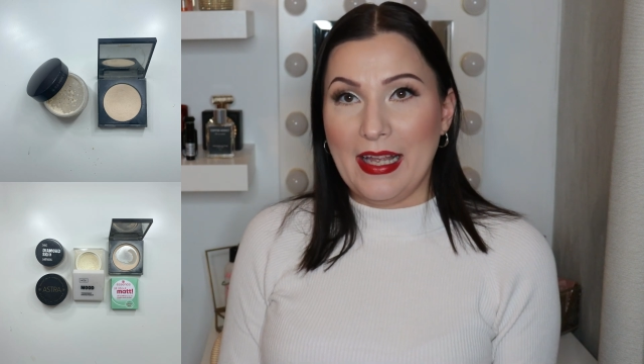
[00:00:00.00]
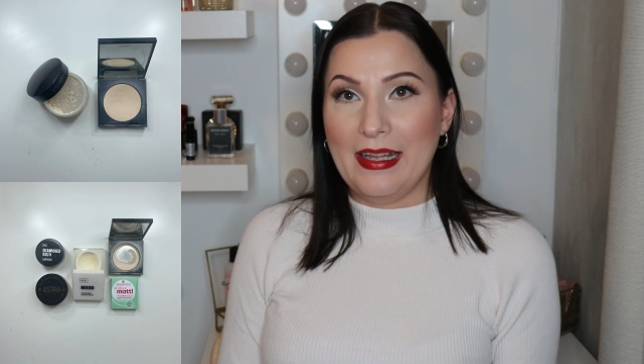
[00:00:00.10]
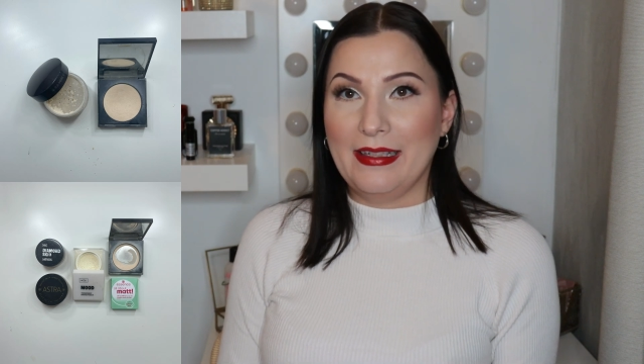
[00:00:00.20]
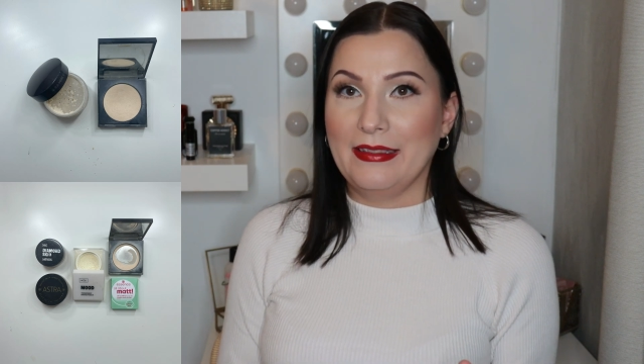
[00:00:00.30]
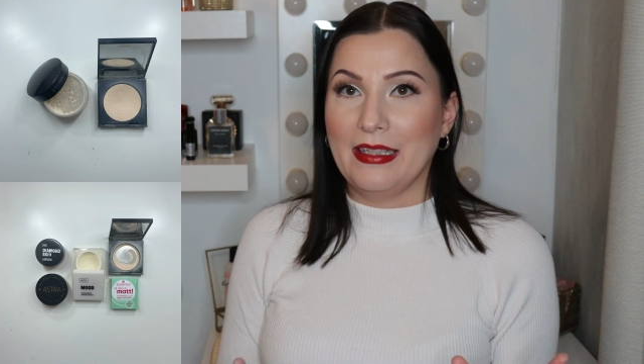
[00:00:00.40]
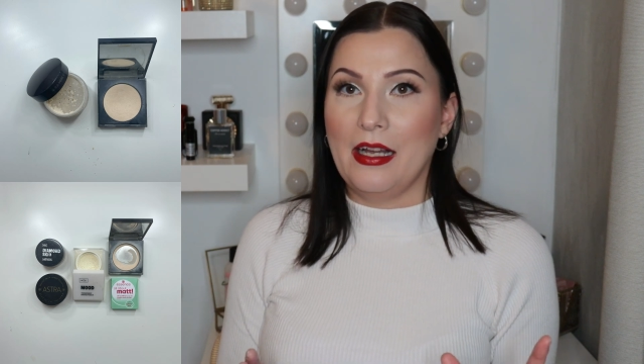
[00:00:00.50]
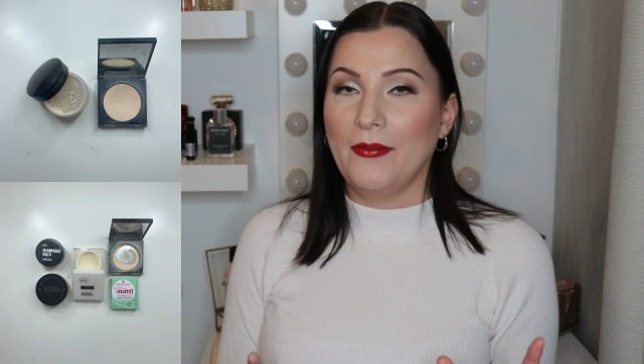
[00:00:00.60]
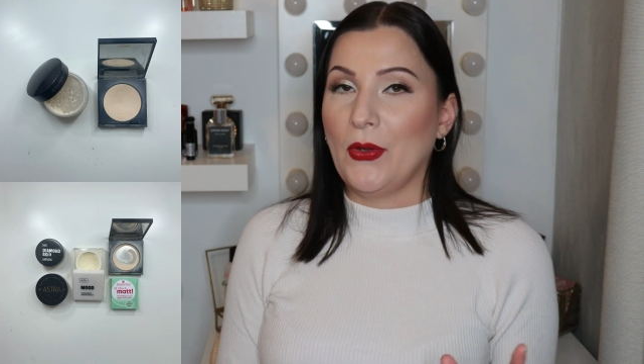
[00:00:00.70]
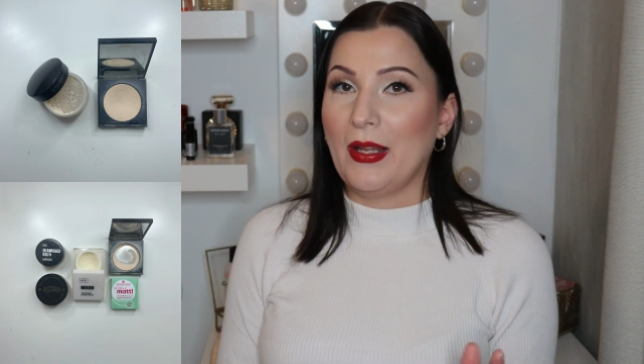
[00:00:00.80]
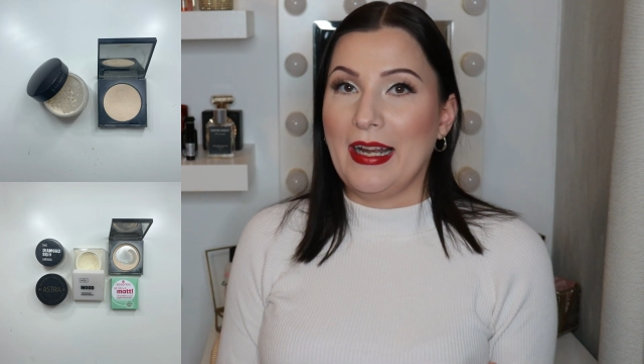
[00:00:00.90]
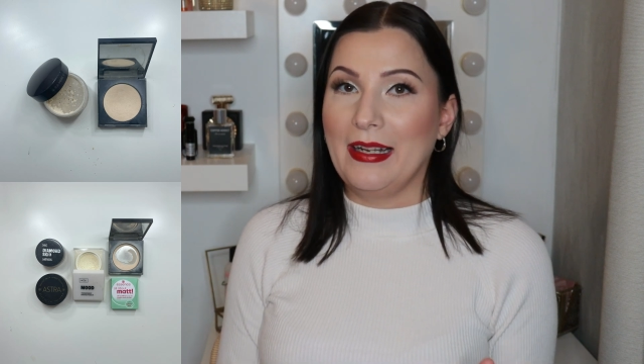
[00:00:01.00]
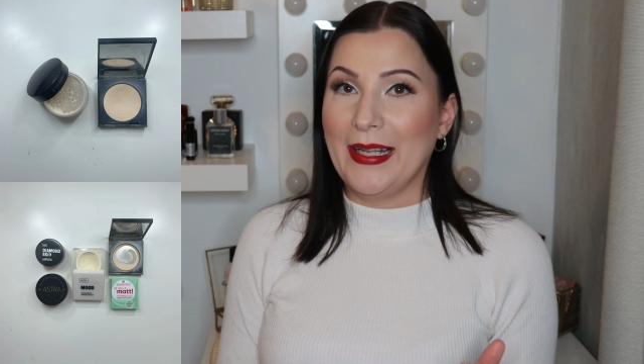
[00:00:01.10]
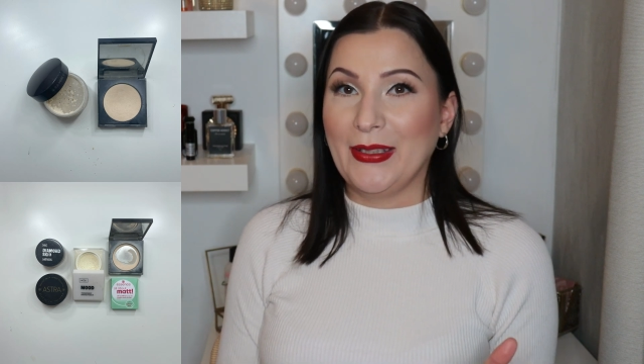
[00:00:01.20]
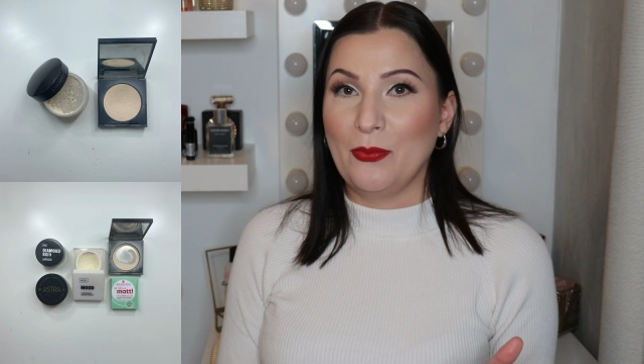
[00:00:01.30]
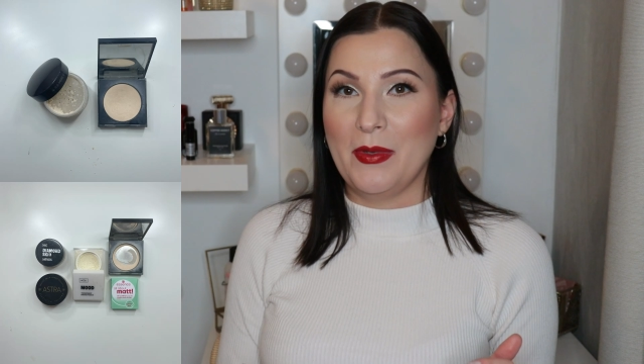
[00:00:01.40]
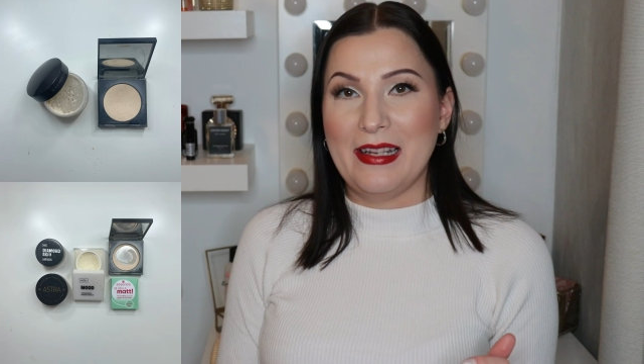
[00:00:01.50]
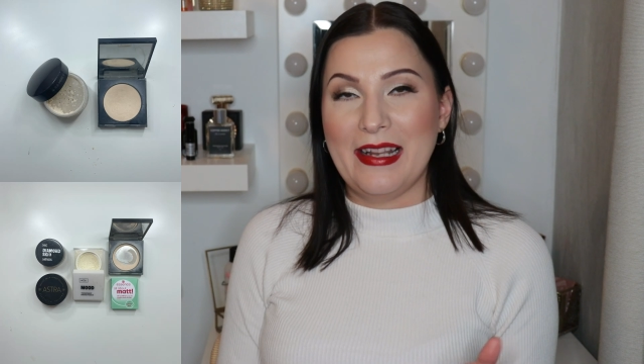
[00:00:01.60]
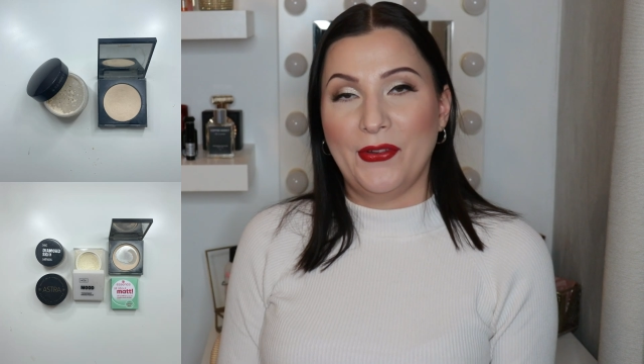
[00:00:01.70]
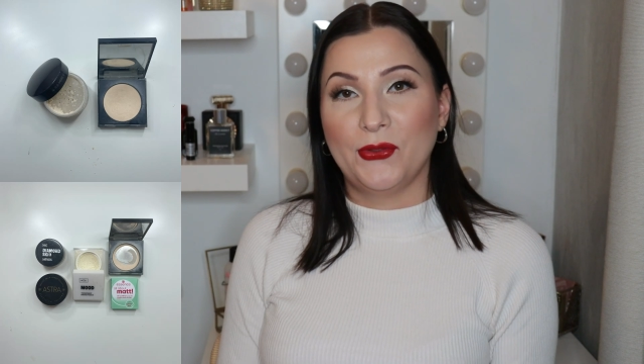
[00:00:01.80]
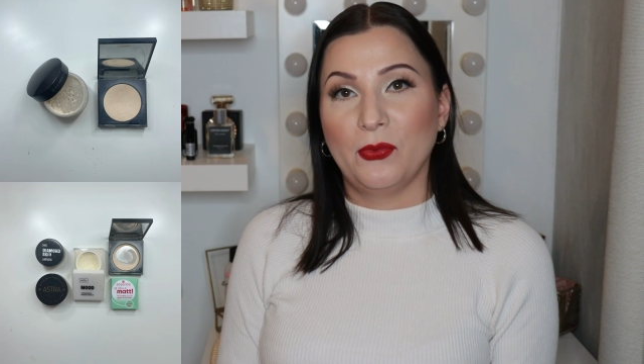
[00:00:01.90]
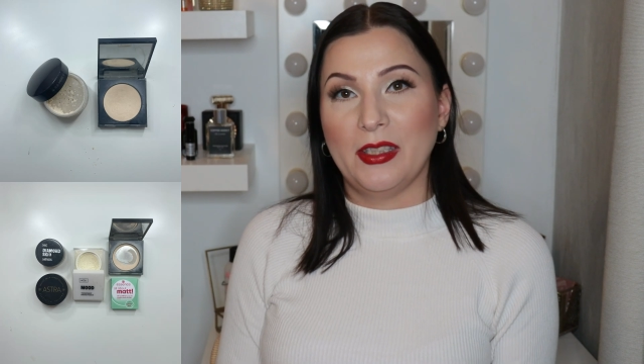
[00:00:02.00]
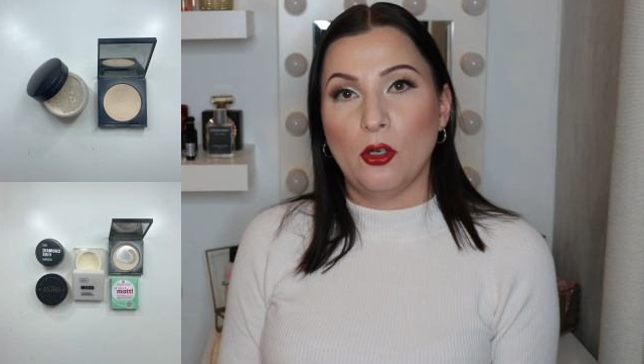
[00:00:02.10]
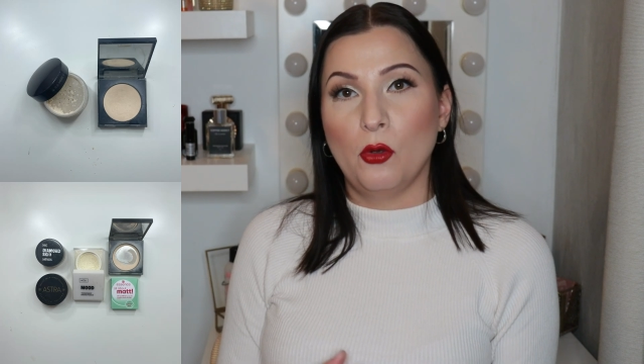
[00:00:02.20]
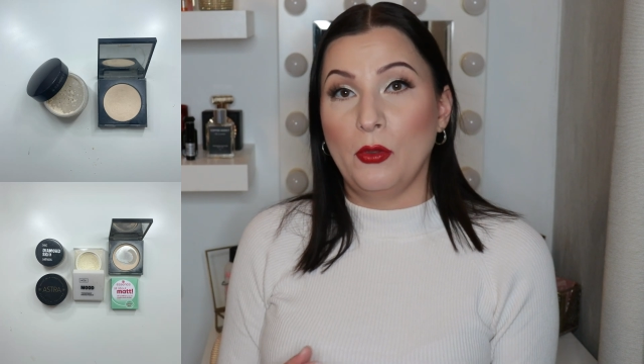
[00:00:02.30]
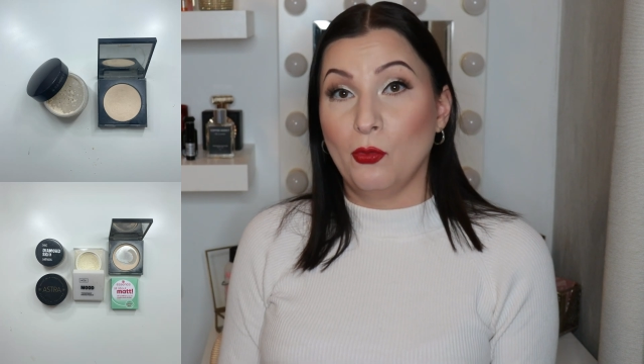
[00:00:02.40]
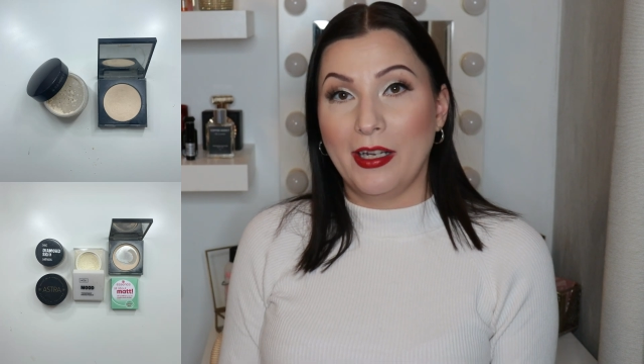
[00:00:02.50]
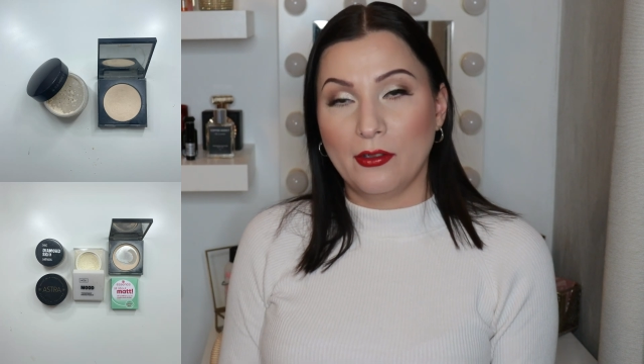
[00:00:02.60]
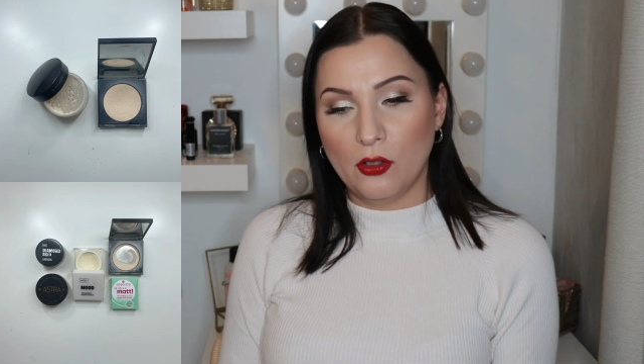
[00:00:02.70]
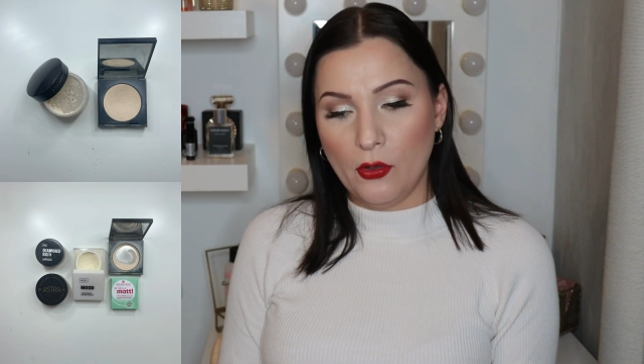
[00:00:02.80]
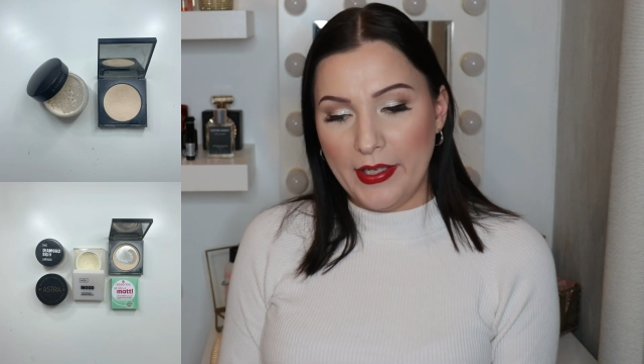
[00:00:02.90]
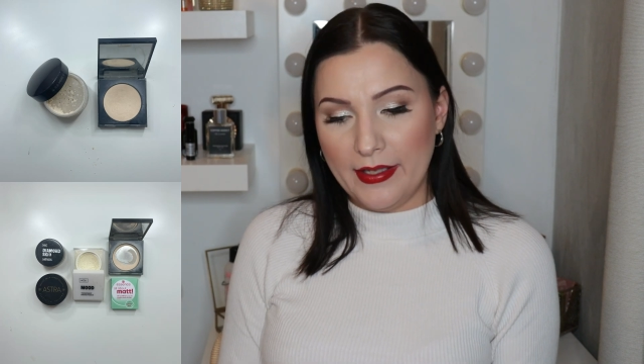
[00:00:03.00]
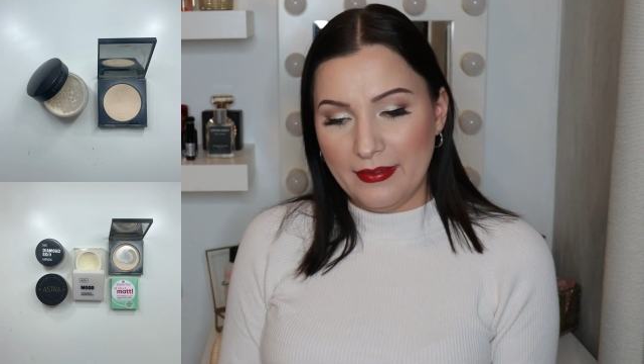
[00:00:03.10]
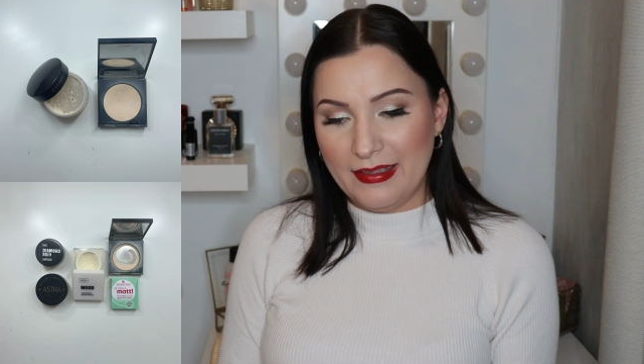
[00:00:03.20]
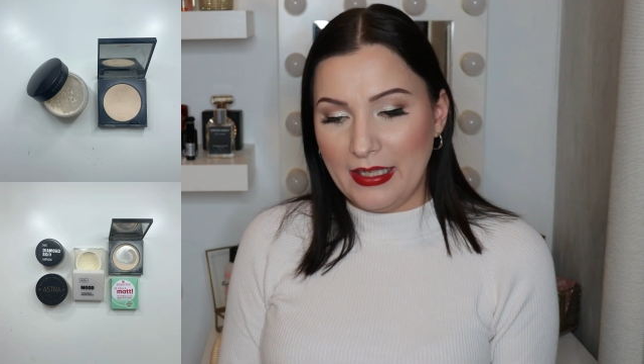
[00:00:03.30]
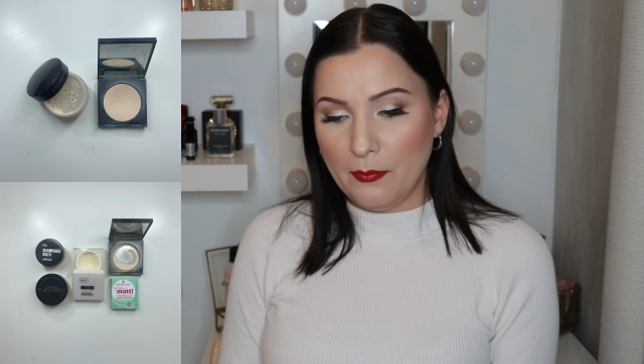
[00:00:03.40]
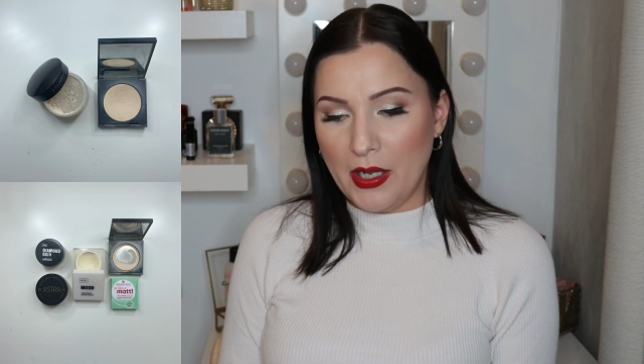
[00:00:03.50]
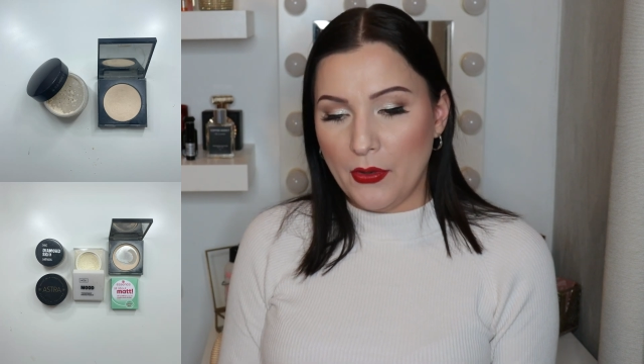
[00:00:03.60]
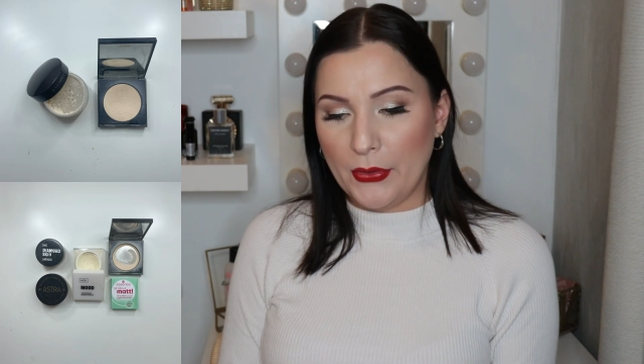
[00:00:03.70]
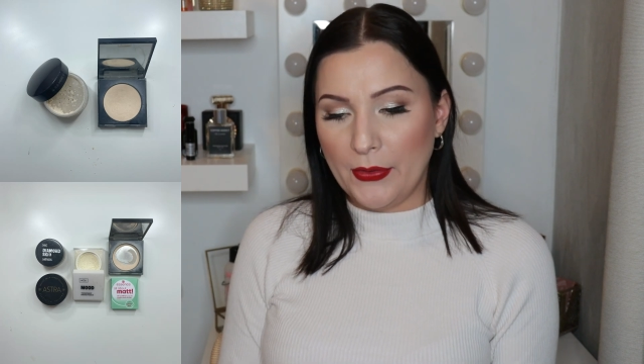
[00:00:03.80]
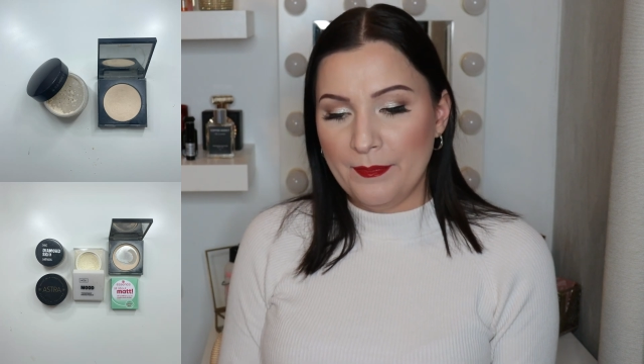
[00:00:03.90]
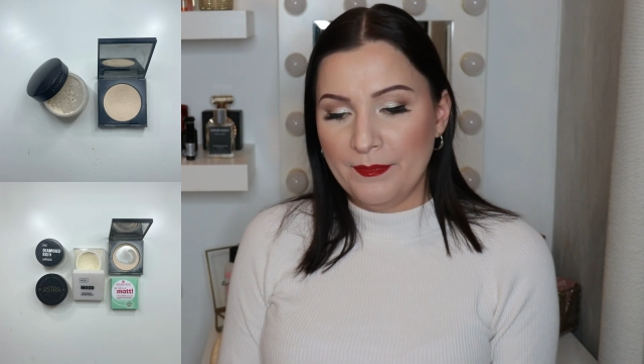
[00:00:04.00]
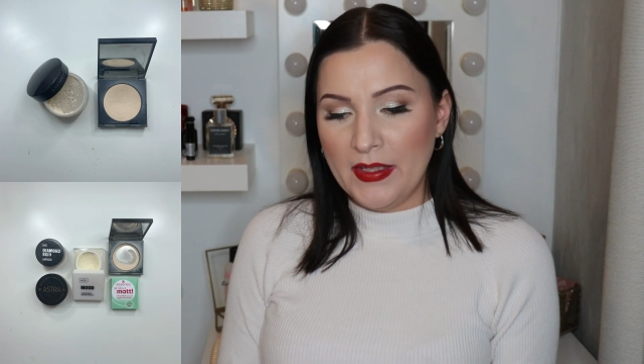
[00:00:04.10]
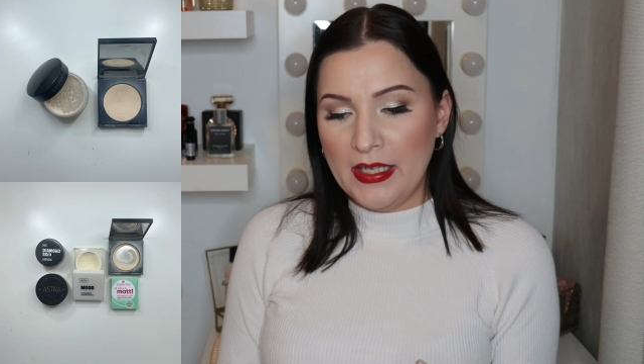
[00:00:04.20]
and I would then like to be left with only one glowy setting powder.